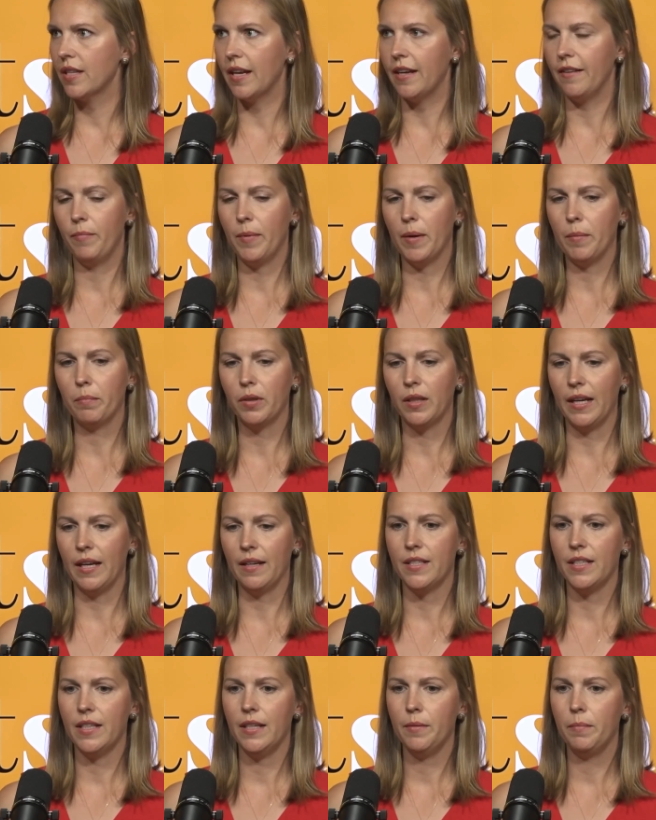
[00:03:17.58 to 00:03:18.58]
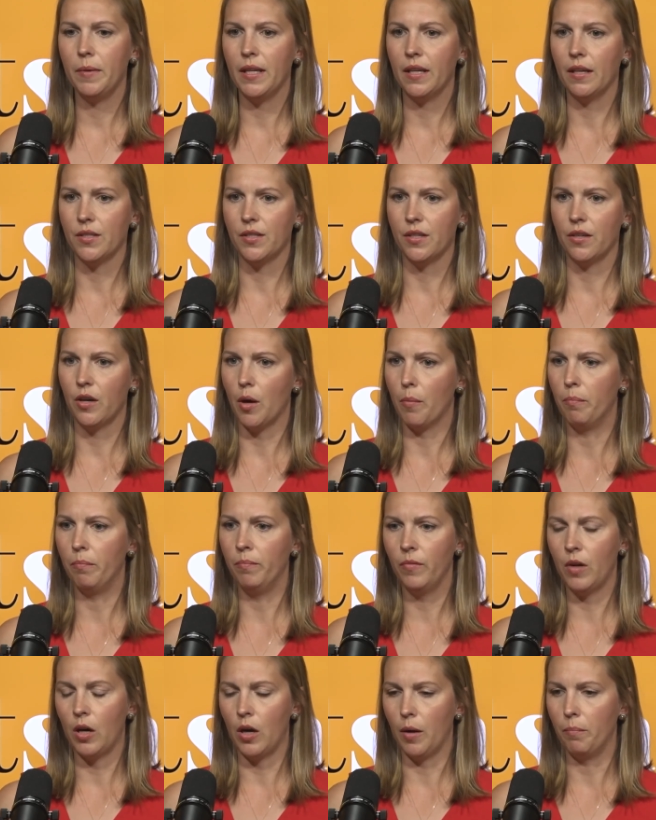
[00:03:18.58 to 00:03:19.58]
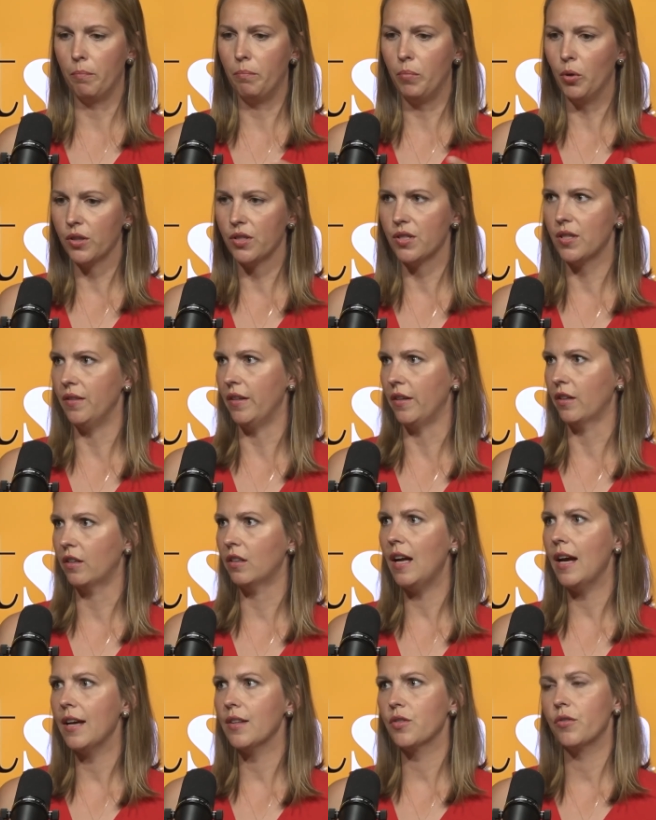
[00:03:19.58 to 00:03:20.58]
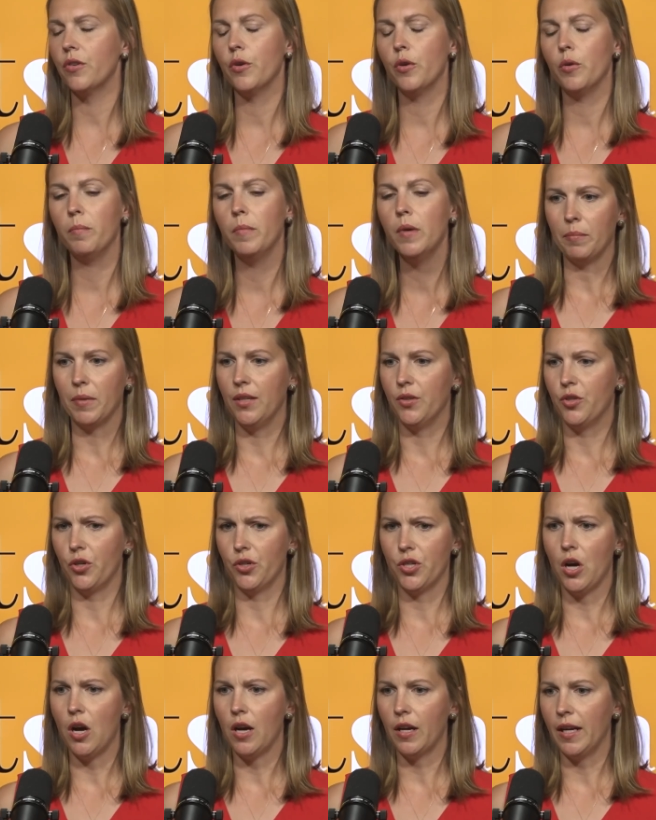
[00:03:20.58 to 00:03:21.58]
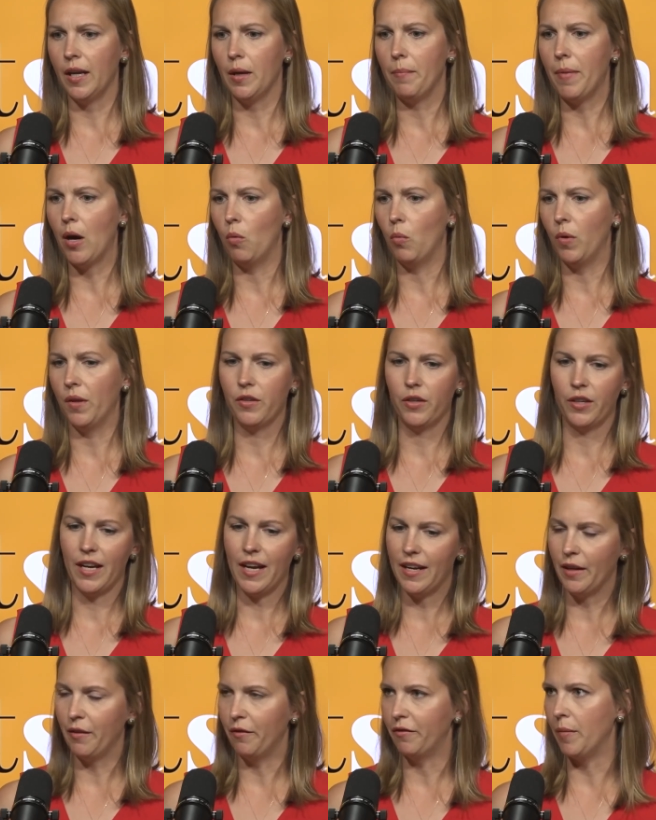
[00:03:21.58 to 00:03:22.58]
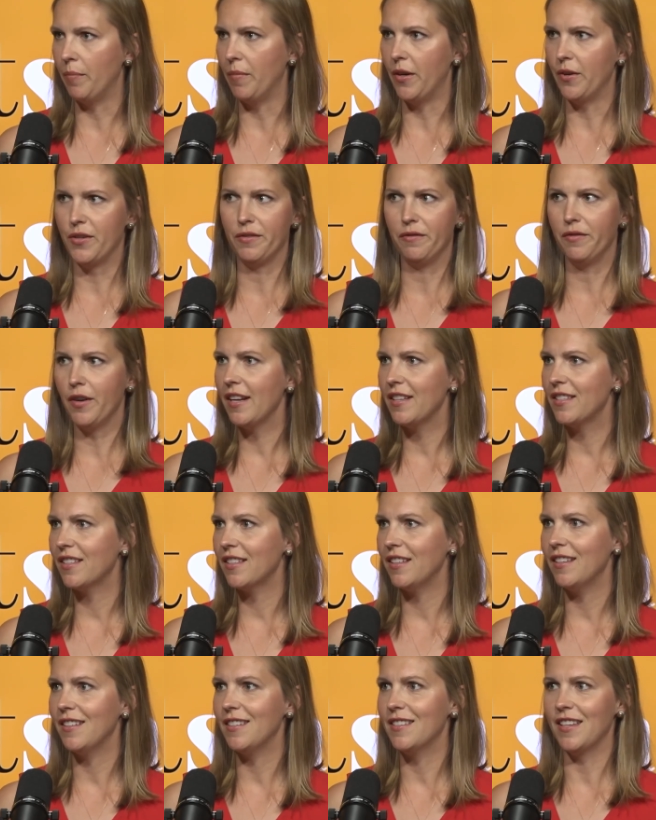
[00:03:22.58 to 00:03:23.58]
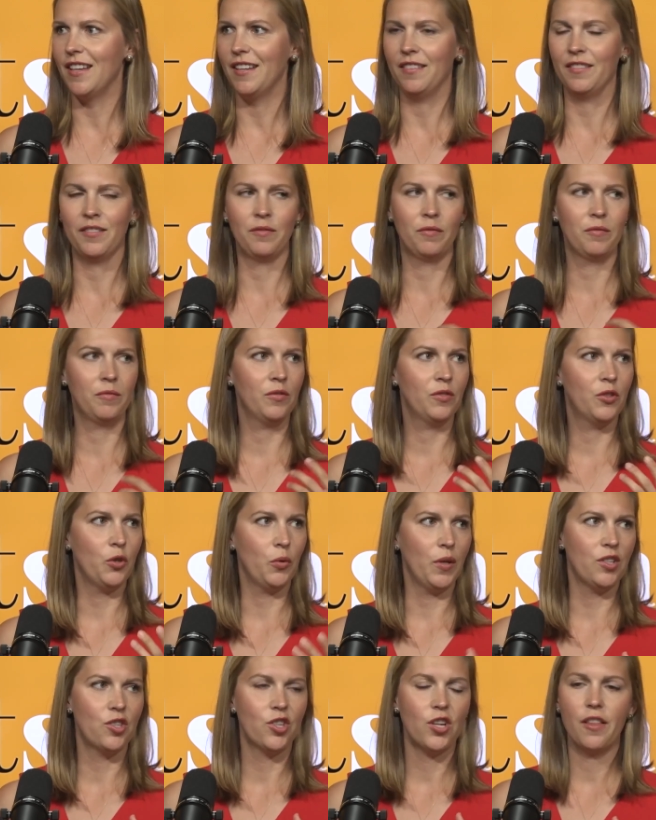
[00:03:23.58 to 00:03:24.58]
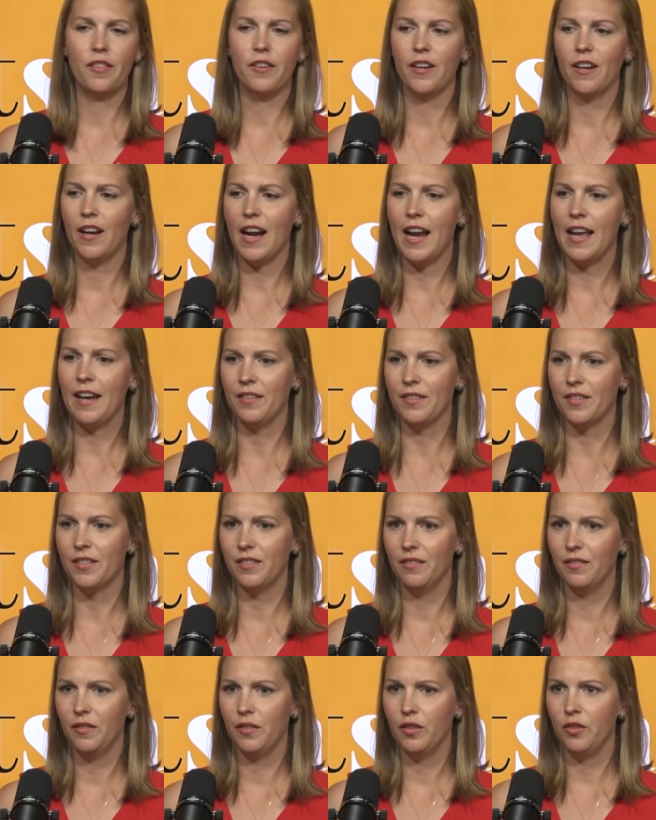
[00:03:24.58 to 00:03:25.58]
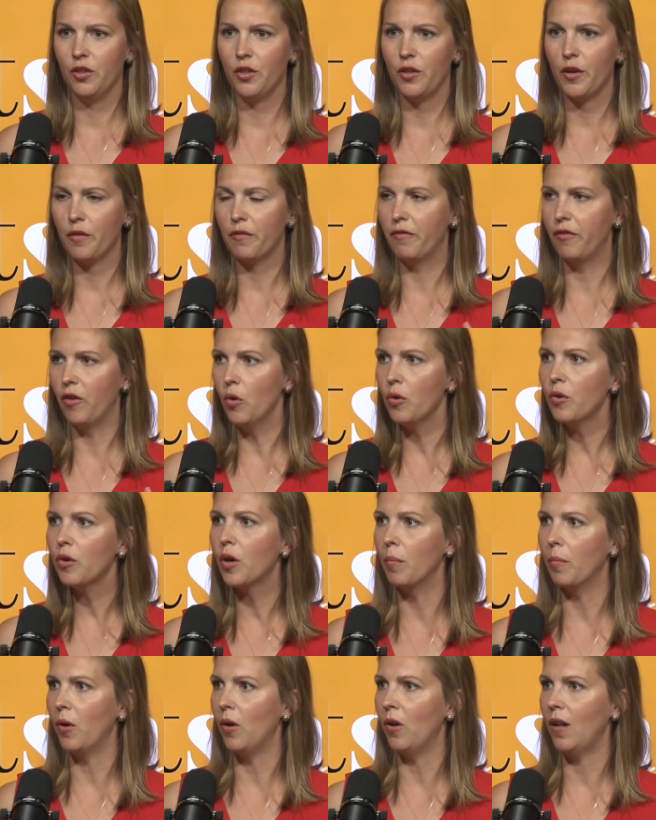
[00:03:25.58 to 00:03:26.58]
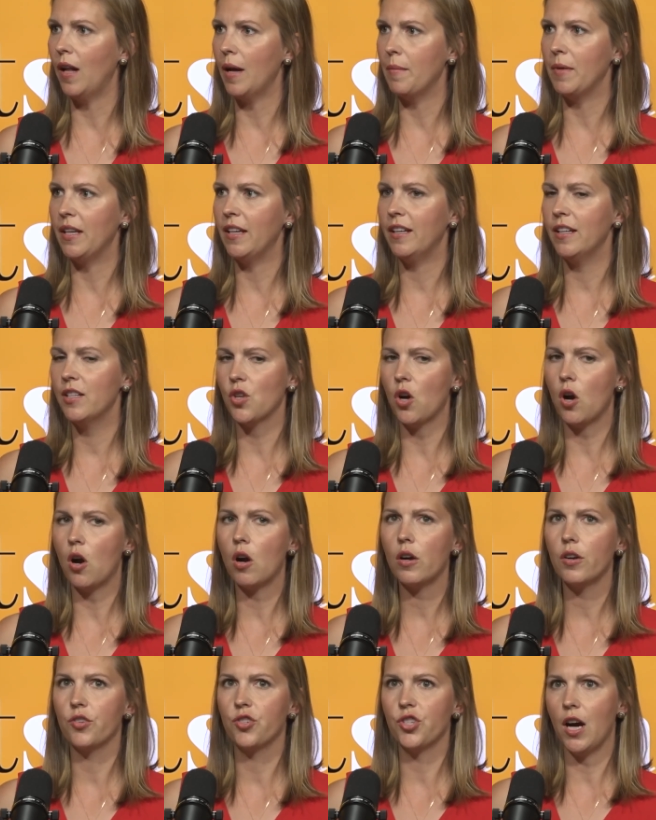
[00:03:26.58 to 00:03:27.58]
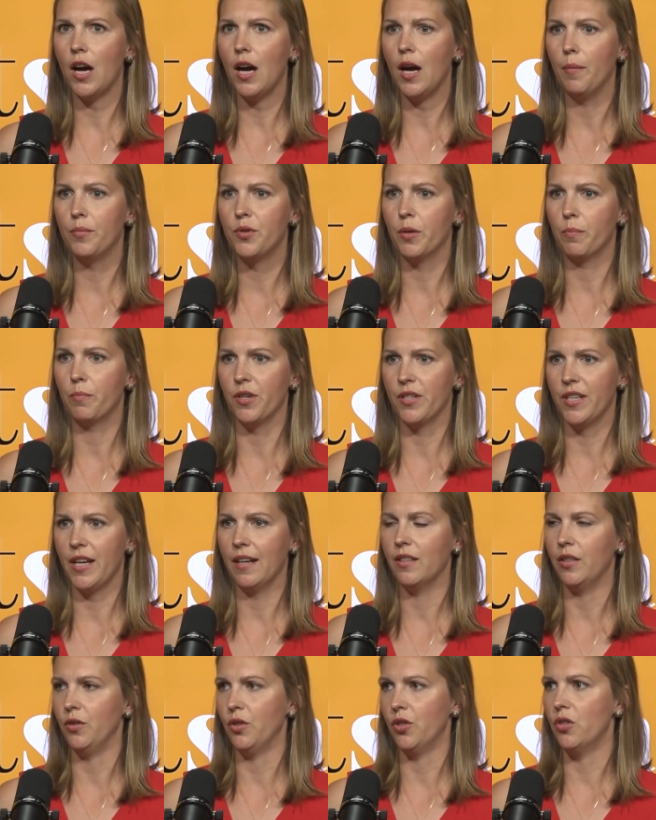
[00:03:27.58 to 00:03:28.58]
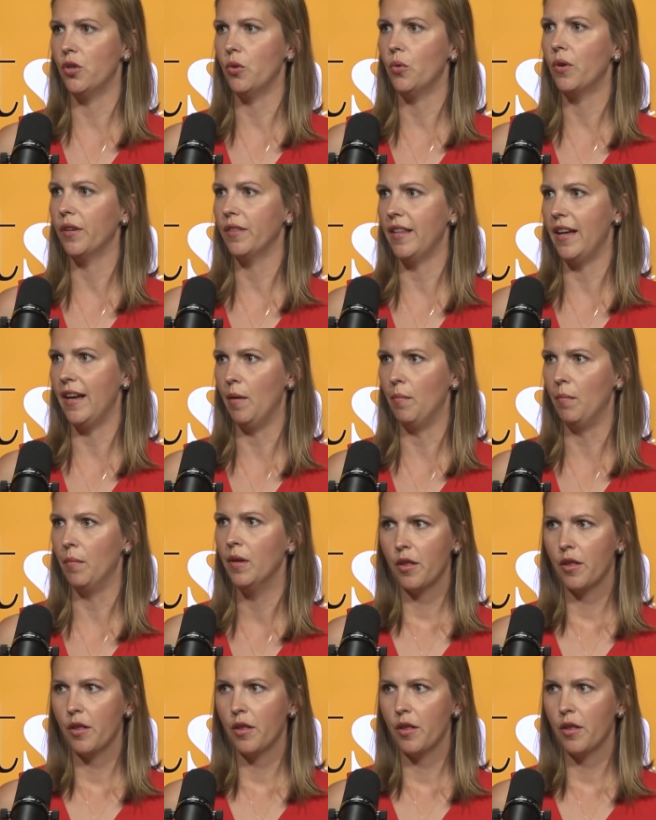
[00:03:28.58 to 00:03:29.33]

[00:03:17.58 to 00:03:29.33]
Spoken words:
that have been planted because there are books in their classroom. Kids are talking about what they're getting from their devices and to each other. And they're vulnerable. I mean, it is our job to protect and steward them